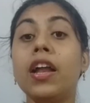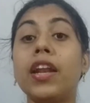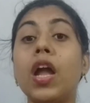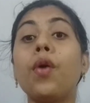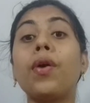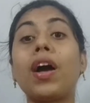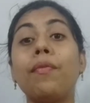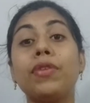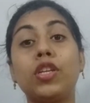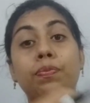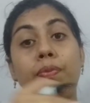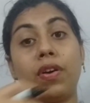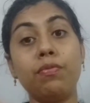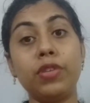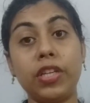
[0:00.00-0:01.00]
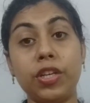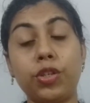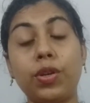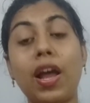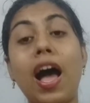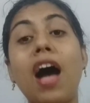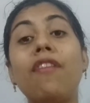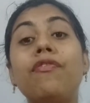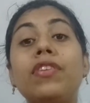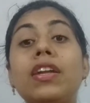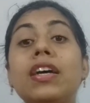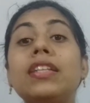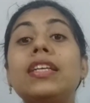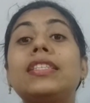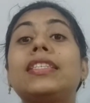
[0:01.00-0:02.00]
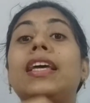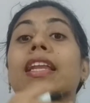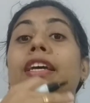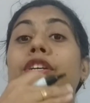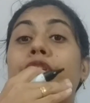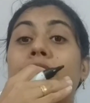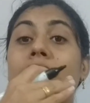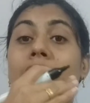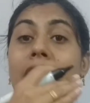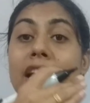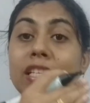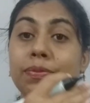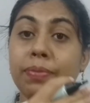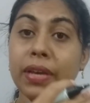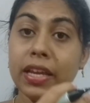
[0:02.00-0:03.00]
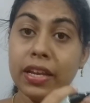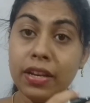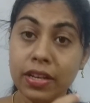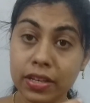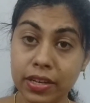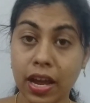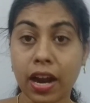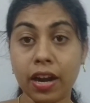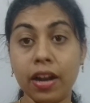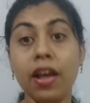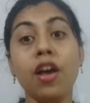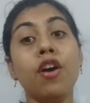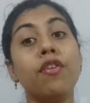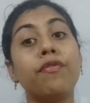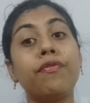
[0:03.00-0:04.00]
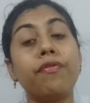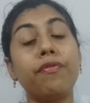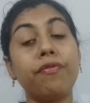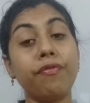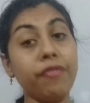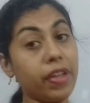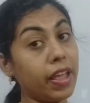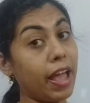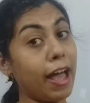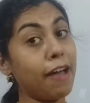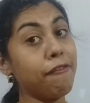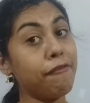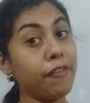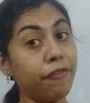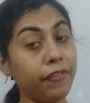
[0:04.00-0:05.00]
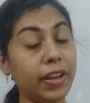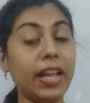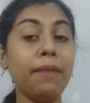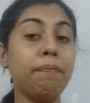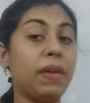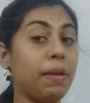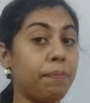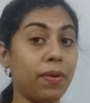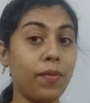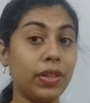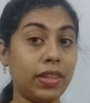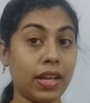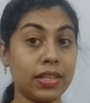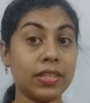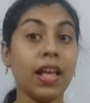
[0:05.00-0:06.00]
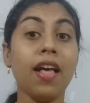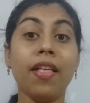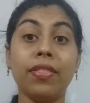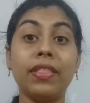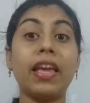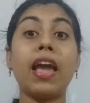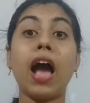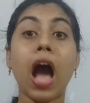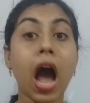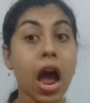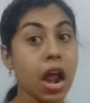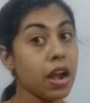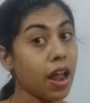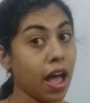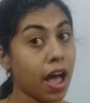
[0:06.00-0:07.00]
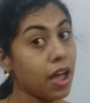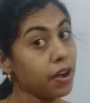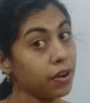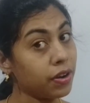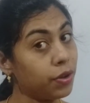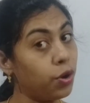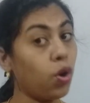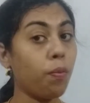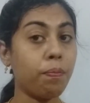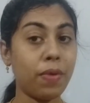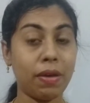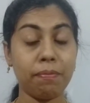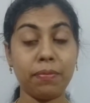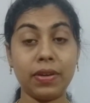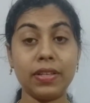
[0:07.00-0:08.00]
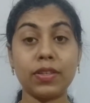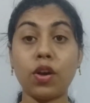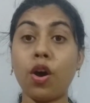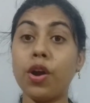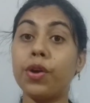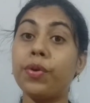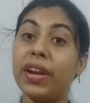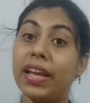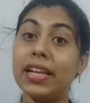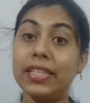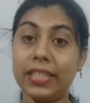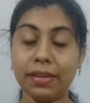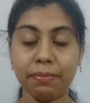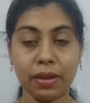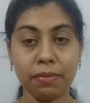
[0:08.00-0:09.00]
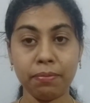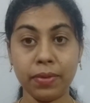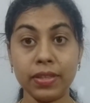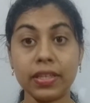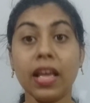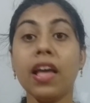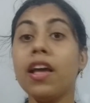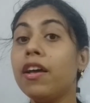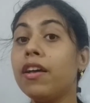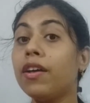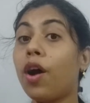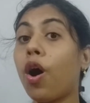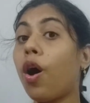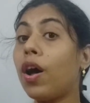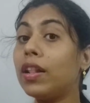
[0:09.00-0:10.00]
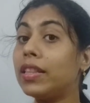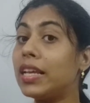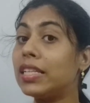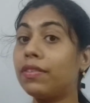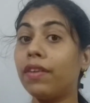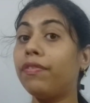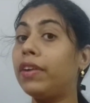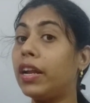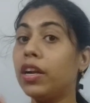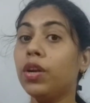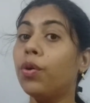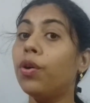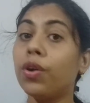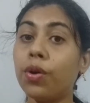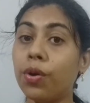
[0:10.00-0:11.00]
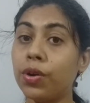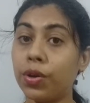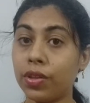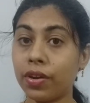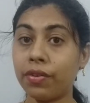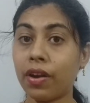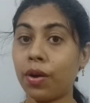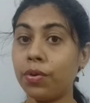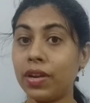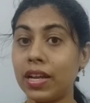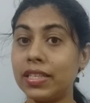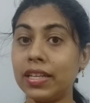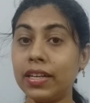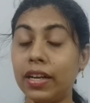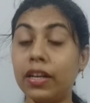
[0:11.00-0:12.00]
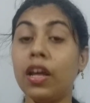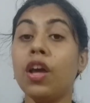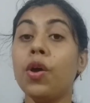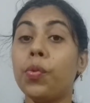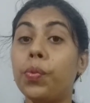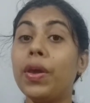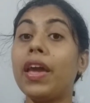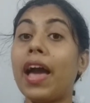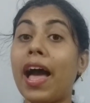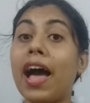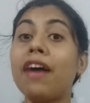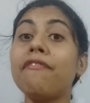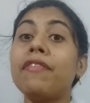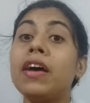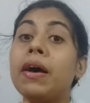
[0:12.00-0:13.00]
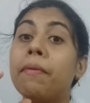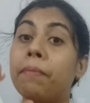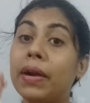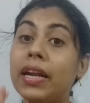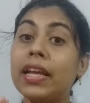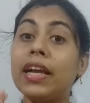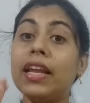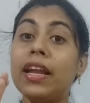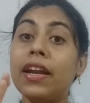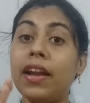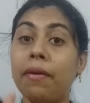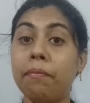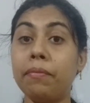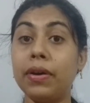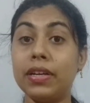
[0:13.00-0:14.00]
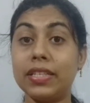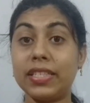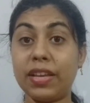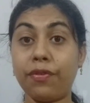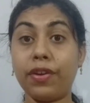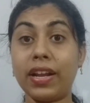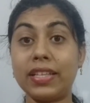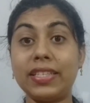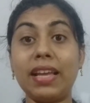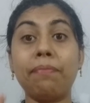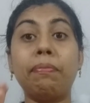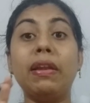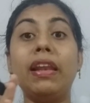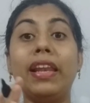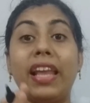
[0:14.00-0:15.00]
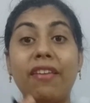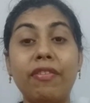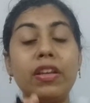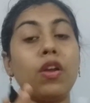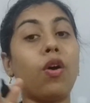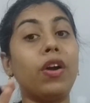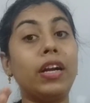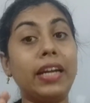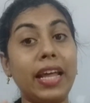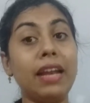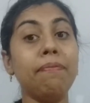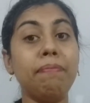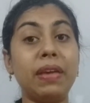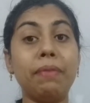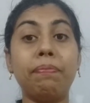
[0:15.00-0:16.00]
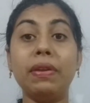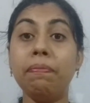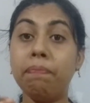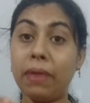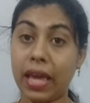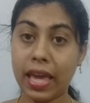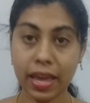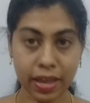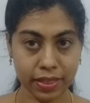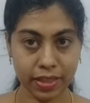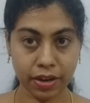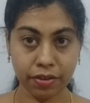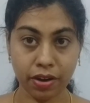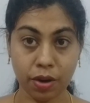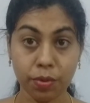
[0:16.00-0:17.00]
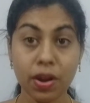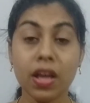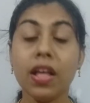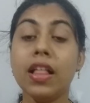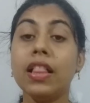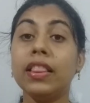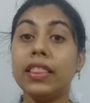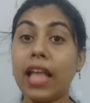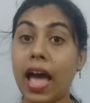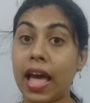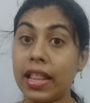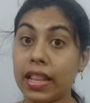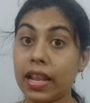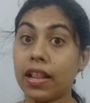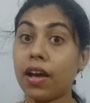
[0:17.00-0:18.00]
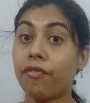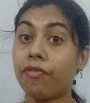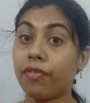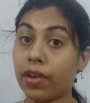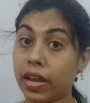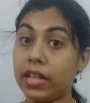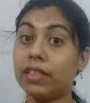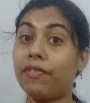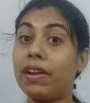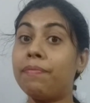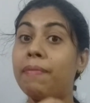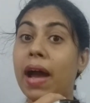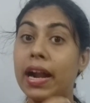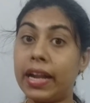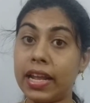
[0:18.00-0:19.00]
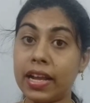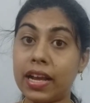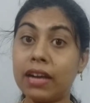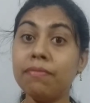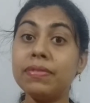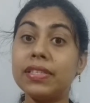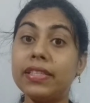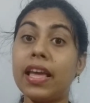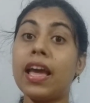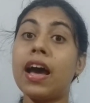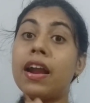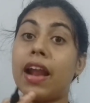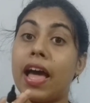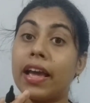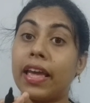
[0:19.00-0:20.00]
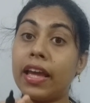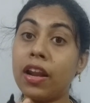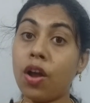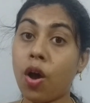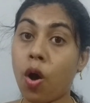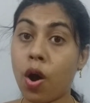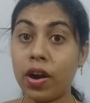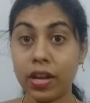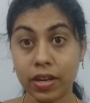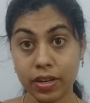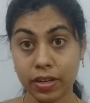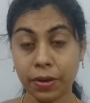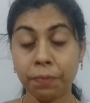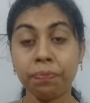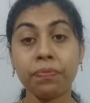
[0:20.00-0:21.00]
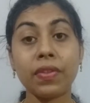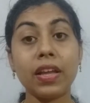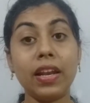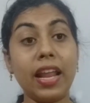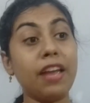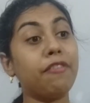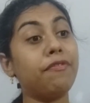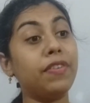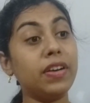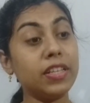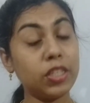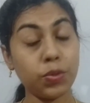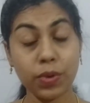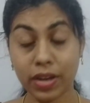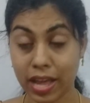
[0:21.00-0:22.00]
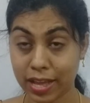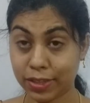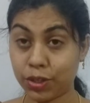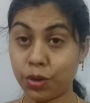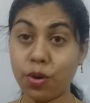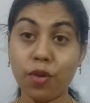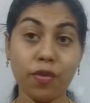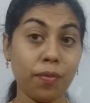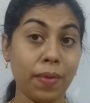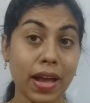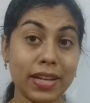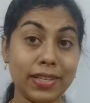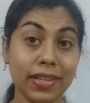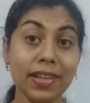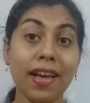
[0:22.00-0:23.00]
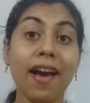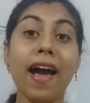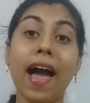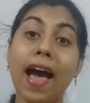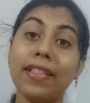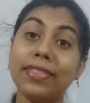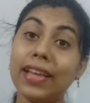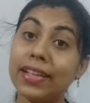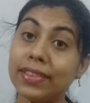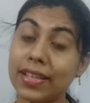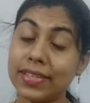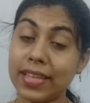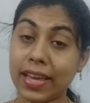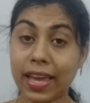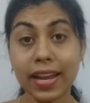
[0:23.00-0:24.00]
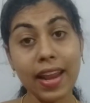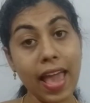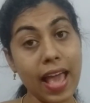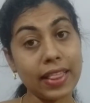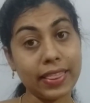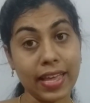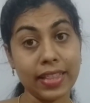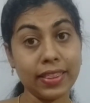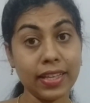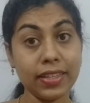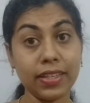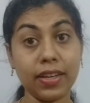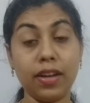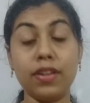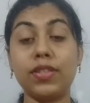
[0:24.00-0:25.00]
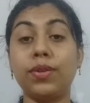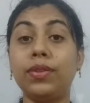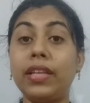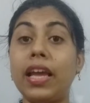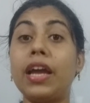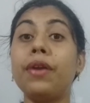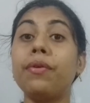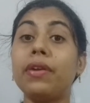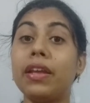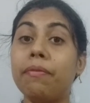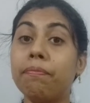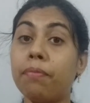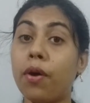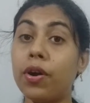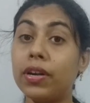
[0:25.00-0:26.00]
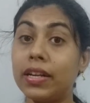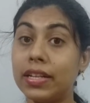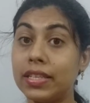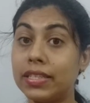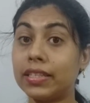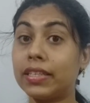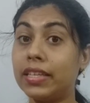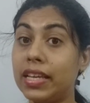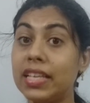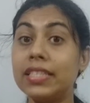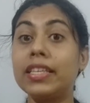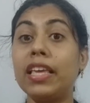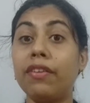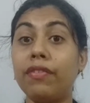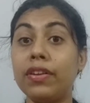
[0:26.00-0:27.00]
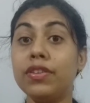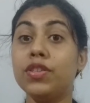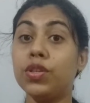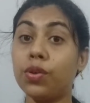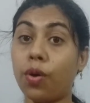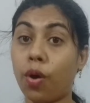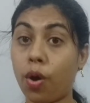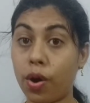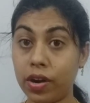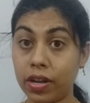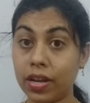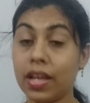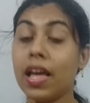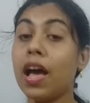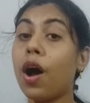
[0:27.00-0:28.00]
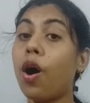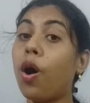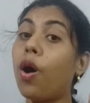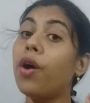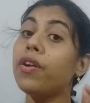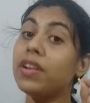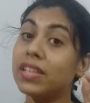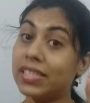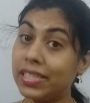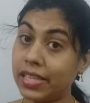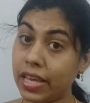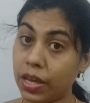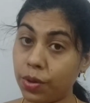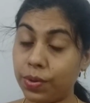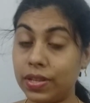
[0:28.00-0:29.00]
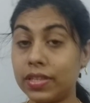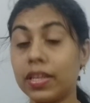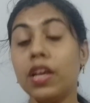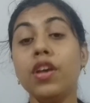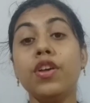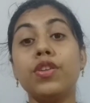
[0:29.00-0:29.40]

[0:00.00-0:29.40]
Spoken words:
Now coming to permutation. After the selection has been done, we have 15 people with us. They are our group members or cricket team members. All these 15 don't go to the ground, isn't it? We have particular number. Say for example, 11 or 10 people playing in the ground. And when batting comes, they are again ordered. Like first one has to go for batting, and then the second, and then the third. So their importance is given to order or sequence.